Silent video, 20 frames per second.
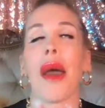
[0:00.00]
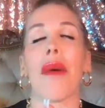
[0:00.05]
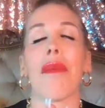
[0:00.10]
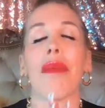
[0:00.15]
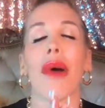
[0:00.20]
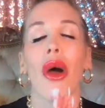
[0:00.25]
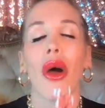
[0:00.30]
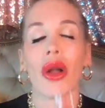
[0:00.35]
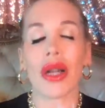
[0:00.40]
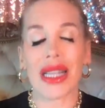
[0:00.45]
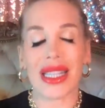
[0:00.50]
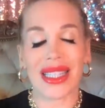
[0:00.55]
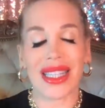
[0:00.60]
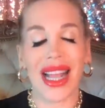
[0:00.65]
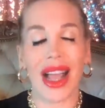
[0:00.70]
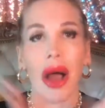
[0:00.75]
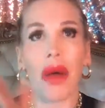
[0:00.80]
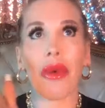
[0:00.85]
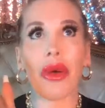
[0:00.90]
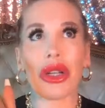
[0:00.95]
But honestly,
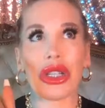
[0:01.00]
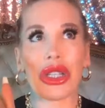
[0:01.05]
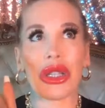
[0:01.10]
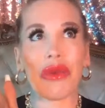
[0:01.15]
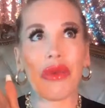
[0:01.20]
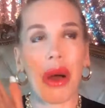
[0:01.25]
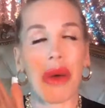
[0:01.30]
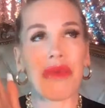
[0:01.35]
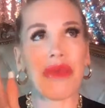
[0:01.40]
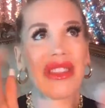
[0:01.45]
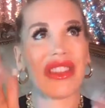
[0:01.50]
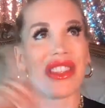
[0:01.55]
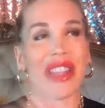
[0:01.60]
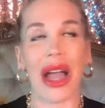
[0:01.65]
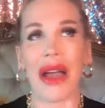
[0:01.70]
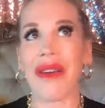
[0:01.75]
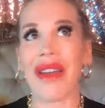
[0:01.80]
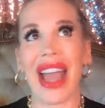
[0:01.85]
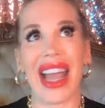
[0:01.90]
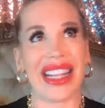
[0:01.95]
I watched the one with
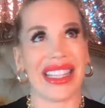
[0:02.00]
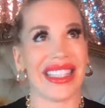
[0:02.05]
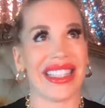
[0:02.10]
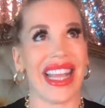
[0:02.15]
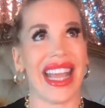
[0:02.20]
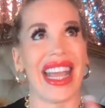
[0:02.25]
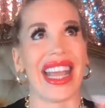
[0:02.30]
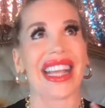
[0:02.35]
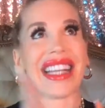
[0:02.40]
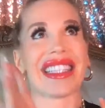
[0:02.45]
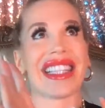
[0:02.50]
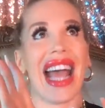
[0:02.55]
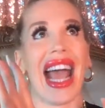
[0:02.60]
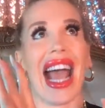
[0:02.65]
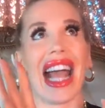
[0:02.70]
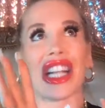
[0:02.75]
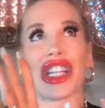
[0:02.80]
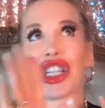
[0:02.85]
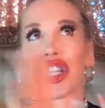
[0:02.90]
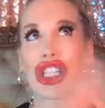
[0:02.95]
Joey Essex
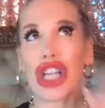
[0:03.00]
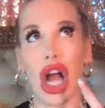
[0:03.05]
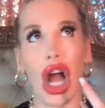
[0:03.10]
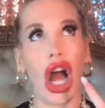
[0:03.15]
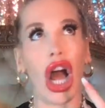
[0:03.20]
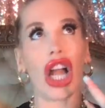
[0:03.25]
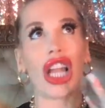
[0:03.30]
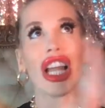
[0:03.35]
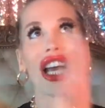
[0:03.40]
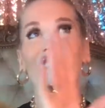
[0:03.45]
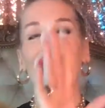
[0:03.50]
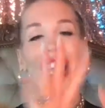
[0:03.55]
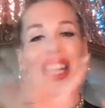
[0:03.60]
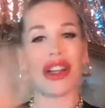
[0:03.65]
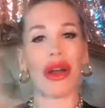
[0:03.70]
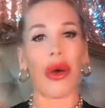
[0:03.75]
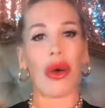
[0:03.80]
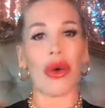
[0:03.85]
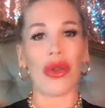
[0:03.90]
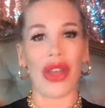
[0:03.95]
and Charlotte and
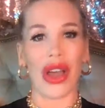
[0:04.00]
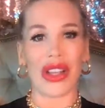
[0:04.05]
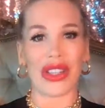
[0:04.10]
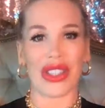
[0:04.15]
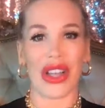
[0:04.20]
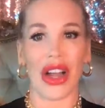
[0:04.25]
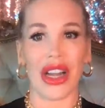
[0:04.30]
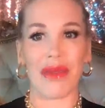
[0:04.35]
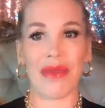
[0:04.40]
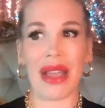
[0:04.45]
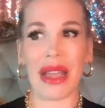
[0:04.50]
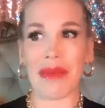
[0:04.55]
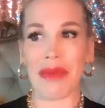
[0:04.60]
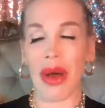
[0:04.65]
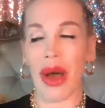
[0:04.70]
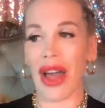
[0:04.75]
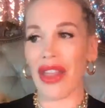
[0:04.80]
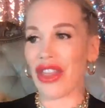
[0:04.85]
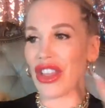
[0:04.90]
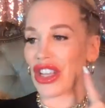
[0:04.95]
all those kind of people
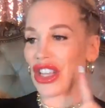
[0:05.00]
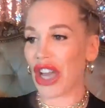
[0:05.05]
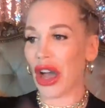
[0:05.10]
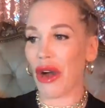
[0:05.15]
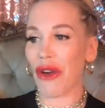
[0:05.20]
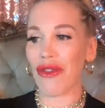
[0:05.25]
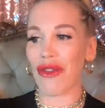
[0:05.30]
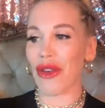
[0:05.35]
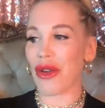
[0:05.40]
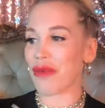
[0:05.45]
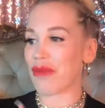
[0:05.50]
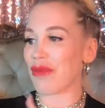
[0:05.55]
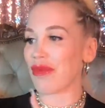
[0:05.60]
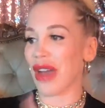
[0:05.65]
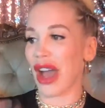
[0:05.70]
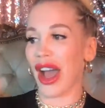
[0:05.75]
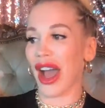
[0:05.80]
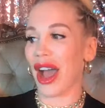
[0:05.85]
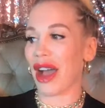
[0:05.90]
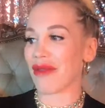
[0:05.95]
and the girl from
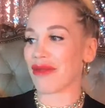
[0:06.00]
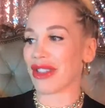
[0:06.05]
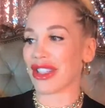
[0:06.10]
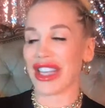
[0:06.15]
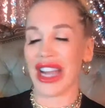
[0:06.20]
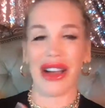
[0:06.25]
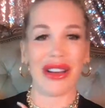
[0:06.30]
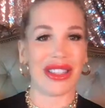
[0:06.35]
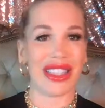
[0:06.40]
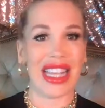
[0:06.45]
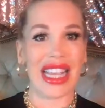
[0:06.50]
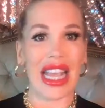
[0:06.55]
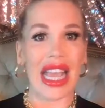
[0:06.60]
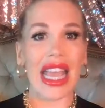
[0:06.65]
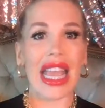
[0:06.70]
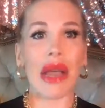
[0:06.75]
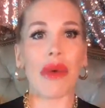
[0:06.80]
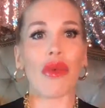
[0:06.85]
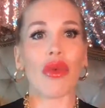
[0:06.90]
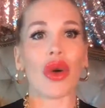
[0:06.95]
Chelsea.
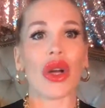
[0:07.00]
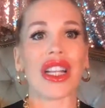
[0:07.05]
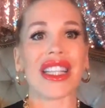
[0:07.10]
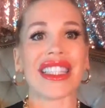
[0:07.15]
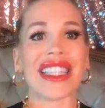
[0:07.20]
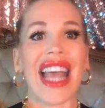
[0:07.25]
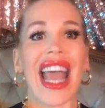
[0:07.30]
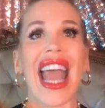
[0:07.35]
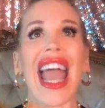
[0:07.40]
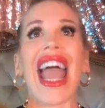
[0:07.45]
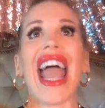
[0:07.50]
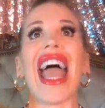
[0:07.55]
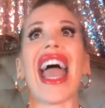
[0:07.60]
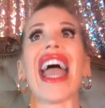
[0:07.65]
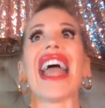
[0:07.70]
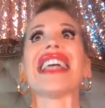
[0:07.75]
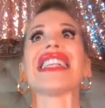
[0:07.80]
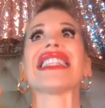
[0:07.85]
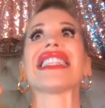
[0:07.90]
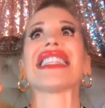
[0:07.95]
It was
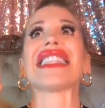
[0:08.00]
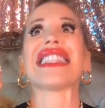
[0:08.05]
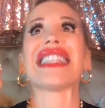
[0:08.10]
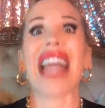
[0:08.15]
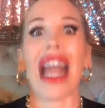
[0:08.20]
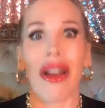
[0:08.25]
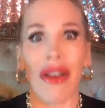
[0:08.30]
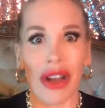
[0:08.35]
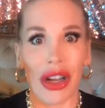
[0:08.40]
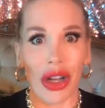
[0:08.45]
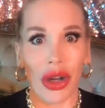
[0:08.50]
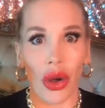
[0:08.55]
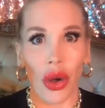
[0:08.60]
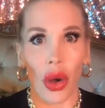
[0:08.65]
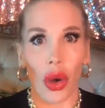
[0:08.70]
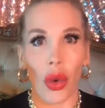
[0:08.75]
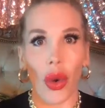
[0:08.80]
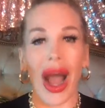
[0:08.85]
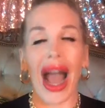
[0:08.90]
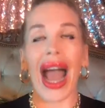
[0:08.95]

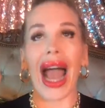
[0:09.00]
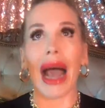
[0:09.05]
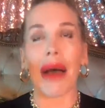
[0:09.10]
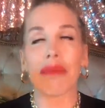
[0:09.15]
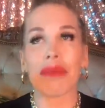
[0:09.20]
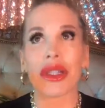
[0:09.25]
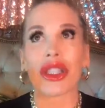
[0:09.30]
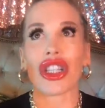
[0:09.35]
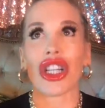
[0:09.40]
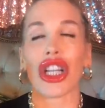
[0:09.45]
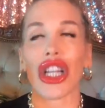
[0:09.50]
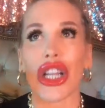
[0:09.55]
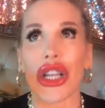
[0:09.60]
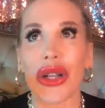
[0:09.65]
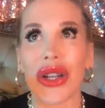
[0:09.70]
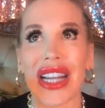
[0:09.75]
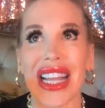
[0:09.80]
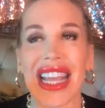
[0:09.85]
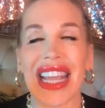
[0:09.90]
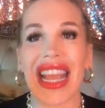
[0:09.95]
hysterical,
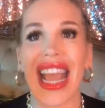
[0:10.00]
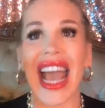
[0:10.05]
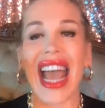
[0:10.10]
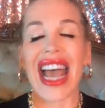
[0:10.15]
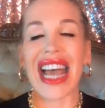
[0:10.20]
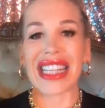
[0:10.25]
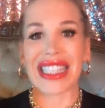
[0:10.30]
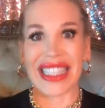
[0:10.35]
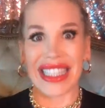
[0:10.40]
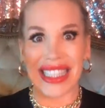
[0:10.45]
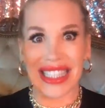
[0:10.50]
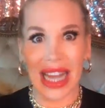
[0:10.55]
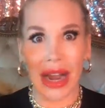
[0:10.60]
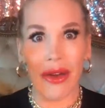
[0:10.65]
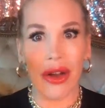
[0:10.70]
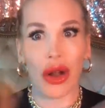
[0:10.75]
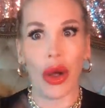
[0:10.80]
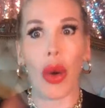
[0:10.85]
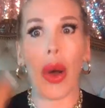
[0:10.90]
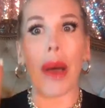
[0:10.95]
absolutely
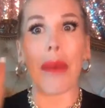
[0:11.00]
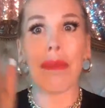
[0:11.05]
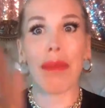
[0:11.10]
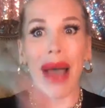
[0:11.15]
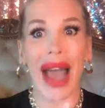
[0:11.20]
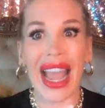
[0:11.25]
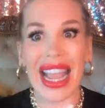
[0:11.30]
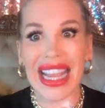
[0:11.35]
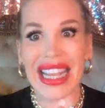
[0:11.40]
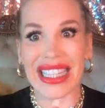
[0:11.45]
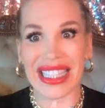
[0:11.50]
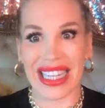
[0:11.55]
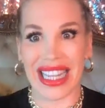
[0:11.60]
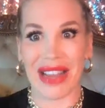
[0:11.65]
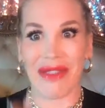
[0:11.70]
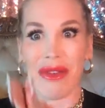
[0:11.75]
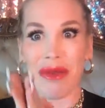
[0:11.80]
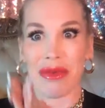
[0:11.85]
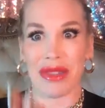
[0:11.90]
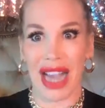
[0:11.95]
hysterical. And Paisley
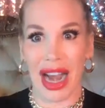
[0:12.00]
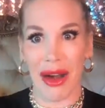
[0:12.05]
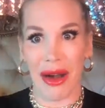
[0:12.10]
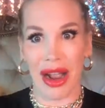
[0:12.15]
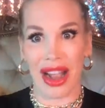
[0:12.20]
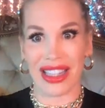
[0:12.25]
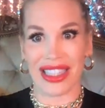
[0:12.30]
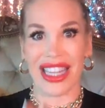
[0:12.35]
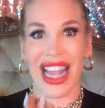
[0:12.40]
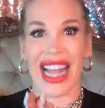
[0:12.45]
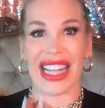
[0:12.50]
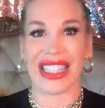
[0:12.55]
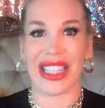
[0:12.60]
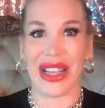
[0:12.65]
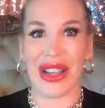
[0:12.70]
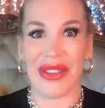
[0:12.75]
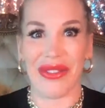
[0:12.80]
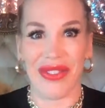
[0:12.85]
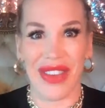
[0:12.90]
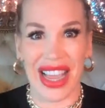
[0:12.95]
from
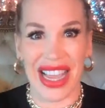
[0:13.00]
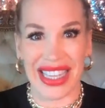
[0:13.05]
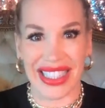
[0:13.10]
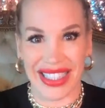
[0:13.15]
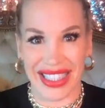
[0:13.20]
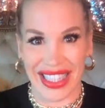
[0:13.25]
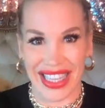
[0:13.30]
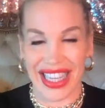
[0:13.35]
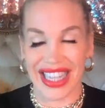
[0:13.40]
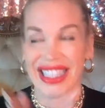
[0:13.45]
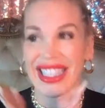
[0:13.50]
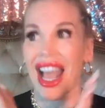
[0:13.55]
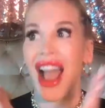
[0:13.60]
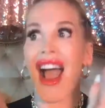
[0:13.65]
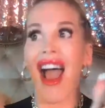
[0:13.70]
Tattoo Fixers.